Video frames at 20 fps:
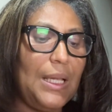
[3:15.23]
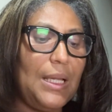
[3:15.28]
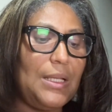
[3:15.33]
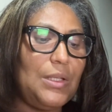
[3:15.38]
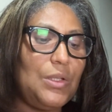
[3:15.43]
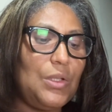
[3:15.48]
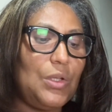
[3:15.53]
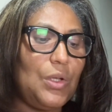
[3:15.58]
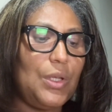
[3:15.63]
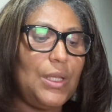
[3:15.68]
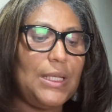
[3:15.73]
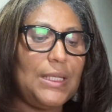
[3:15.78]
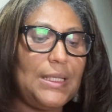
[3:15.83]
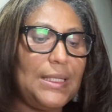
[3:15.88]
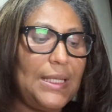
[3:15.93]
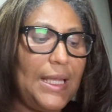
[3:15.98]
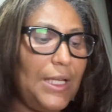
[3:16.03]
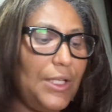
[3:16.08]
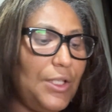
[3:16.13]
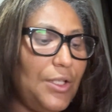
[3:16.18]
So the
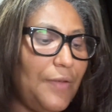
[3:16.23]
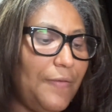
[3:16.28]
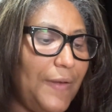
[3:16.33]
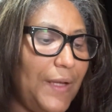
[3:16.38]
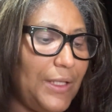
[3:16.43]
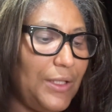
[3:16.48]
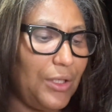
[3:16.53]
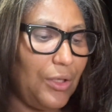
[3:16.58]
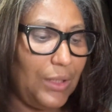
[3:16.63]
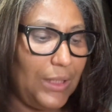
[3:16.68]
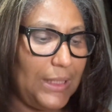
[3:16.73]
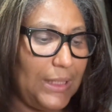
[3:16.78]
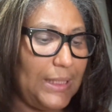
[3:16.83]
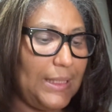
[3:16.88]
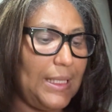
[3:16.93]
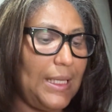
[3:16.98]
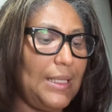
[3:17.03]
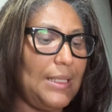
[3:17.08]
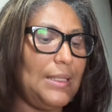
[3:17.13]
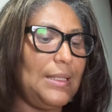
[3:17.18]
stage of
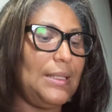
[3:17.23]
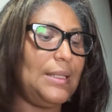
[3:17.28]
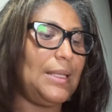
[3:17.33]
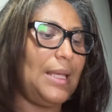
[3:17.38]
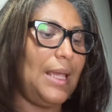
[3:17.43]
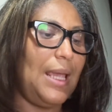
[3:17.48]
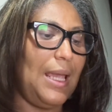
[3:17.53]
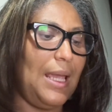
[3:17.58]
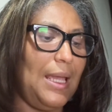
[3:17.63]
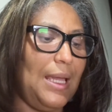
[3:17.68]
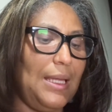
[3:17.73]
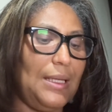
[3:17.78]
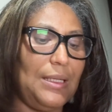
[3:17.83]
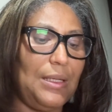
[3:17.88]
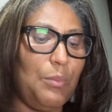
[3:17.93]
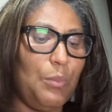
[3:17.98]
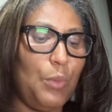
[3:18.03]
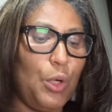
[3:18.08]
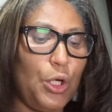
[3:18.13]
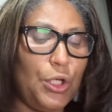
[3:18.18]
adolescence and
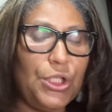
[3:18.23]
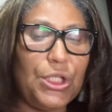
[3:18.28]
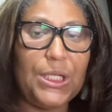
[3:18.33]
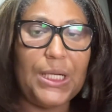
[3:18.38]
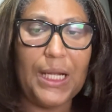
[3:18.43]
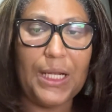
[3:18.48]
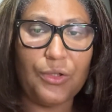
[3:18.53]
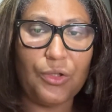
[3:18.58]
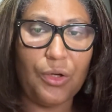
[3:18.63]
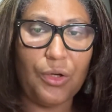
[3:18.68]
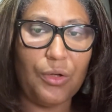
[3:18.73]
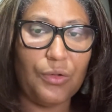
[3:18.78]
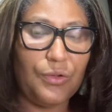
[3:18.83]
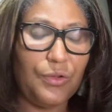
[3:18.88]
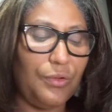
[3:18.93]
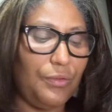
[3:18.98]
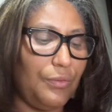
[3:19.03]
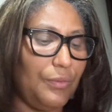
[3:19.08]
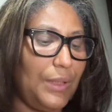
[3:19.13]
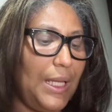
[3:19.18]
emerging
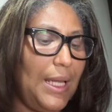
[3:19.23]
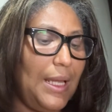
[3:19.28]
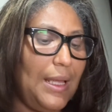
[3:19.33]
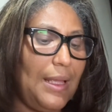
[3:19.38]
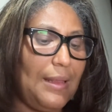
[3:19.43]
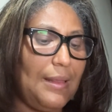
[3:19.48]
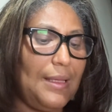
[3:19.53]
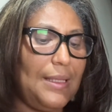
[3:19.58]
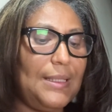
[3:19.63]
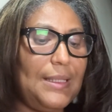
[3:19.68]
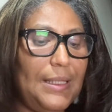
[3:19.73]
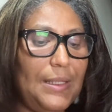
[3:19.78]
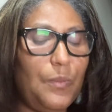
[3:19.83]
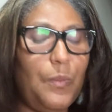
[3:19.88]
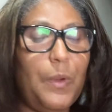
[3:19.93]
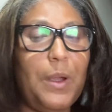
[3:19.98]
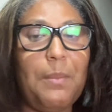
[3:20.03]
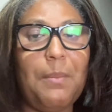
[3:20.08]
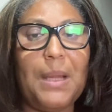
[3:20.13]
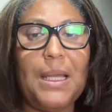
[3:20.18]
adulthood. This is
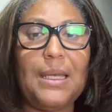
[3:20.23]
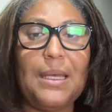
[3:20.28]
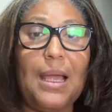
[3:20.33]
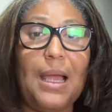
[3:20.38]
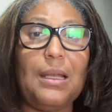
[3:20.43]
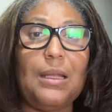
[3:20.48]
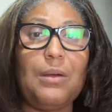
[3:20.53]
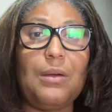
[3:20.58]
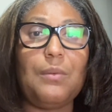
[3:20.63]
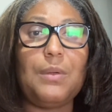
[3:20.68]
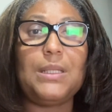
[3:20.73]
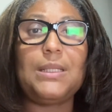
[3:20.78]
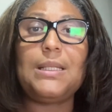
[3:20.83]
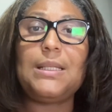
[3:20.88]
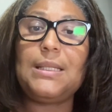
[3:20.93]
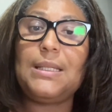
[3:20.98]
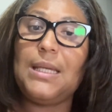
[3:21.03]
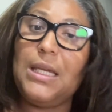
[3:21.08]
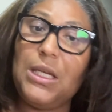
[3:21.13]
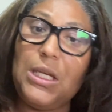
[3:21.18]
when Mandela was a
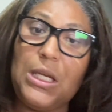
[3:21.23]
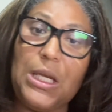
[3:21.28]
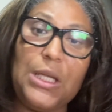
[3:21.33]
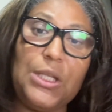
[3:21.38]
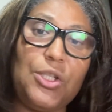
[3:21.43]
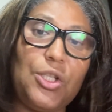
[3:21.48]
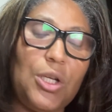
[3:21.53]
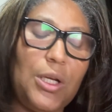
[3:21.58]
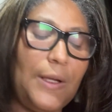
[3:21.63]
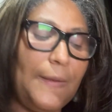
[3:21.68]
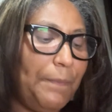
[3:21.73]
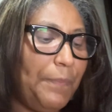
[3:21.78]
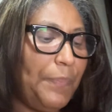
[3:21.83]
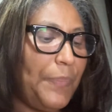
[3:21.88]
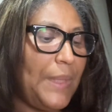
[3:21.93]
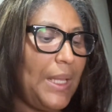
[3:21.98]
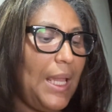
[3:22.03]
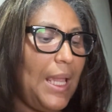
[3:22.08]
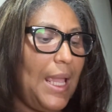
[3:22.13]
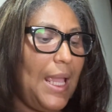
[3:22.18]
teenager,
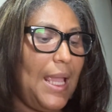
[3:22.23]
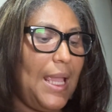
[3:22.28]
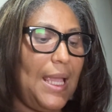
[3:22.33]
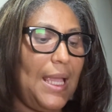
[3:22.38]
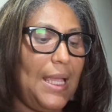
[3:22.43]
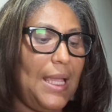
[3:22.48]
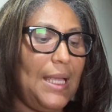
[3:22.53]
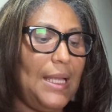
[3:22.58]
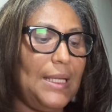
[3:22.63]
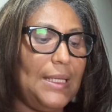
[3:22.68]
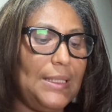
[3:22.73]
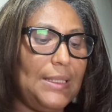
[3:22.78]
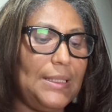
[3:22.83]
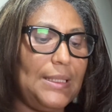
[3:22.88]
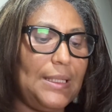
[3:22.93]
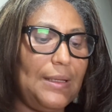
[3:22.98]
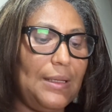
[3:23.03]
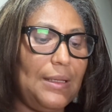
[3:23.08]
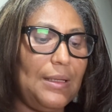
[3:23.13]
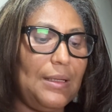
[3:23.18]
and
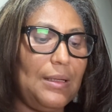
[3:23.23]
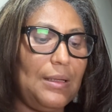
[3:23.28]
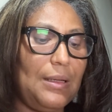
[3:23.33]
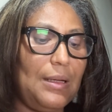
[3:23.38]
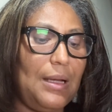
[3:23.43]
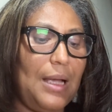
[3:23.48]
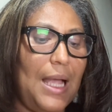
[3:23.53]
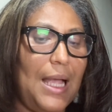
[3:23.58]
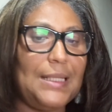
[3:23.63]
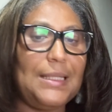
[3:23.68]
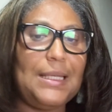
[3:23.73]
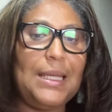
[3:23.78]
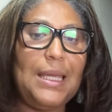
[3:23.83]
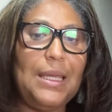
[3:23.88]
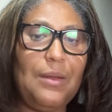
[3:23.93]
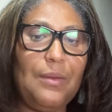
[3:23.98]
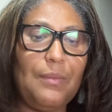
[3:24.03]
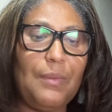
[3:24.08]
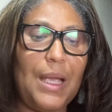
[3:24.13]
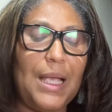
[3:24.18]
as
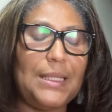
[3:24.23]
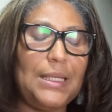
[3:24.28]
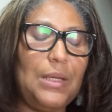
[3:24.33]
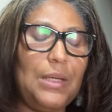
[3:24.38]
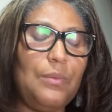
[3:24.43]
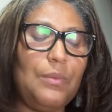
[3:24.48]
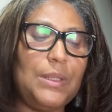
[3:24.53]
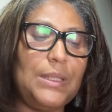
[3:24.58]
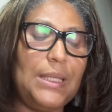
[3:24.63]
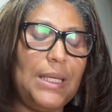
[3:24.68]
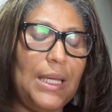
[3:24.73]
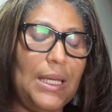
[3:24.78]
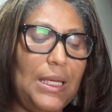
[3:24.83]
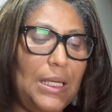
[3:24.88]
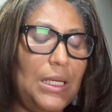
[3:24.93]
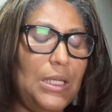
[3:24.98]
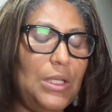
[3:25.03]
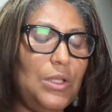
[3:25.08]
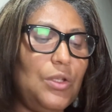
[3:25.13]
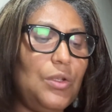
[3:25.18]
he was
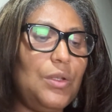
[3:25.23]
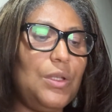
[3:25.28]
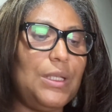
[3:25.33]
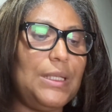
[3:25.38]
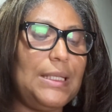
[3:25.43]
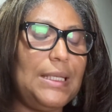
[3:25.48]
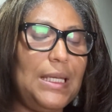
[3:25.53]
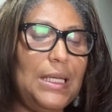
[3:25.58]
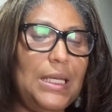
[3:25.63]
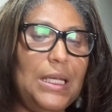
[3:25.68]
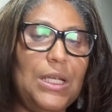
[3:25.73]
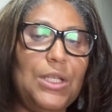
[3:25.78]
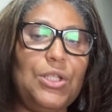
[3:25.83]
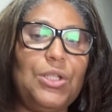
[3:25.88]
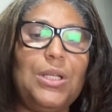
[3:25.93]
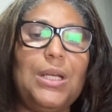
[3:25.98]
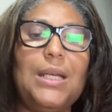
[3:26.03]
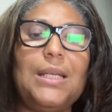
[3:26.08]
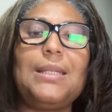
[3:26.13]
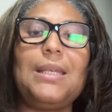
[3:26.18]
getting into the teenage
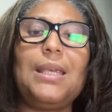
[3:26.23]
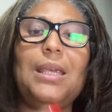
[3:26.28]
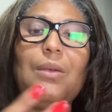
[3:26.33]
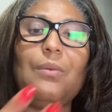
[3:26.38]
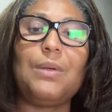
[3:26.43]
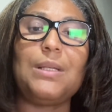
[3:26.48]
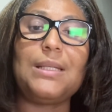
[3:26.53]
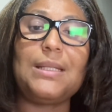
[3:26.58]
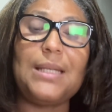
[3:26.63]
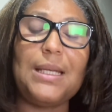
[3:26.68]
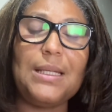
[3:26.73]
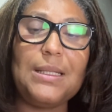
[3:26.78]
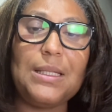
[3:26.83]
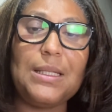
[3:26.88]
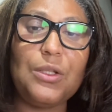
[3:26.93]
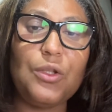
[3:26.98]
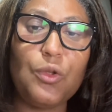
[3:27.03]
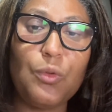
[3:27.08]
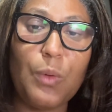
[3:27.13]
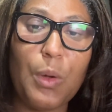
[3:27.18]
years, he was sent
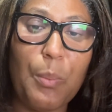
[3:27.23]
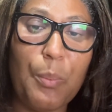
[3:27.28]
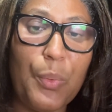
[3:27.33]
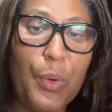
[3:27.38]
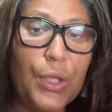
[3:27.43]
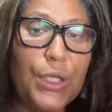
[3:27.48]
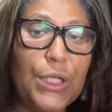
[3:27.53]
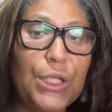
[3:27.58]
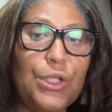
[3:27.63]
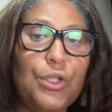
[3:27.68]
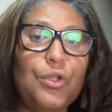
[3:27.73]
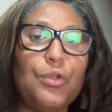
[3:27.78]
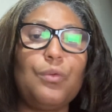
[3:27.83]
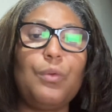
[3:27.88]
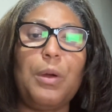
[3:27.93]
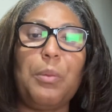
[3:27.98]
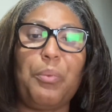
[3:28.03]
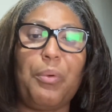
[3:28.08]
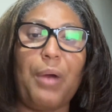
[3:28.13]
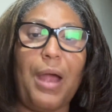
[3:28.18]
into a boarding
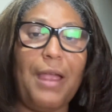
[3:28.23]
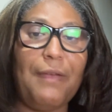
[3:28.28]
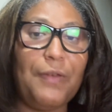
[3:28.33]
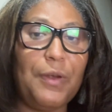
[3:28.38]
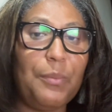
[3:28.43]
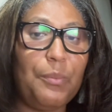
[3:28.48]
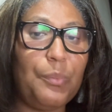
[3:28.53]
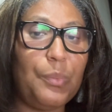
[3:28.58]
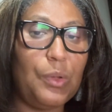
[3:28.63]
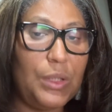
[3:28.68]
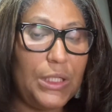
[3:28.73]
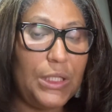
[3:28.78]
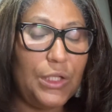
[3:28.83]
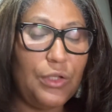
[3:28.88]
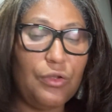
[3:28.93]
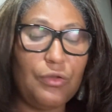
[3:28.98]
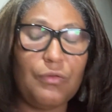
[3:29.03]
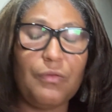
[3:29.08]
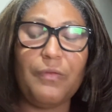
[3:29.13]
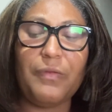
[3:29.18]
school, a private boarding
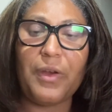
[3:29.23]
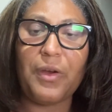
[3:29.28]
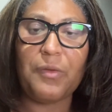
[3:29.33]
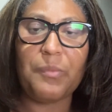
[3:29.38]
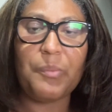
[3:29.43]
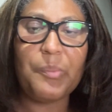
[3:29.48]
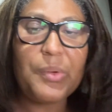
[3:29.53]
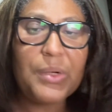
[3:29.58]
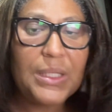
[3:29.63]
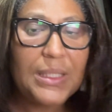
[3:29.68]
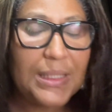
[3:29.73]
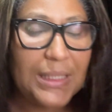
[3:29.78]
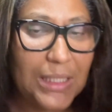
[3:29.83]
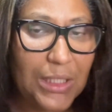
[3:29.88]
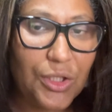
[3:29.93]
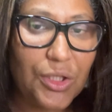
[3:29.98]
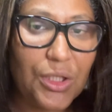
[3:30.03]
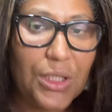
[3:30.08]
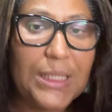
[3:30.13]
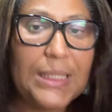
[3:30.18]
school, very
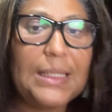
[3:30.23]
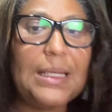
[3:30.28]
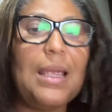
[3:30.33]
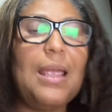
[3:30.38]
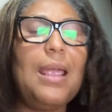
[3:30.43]
prestigious.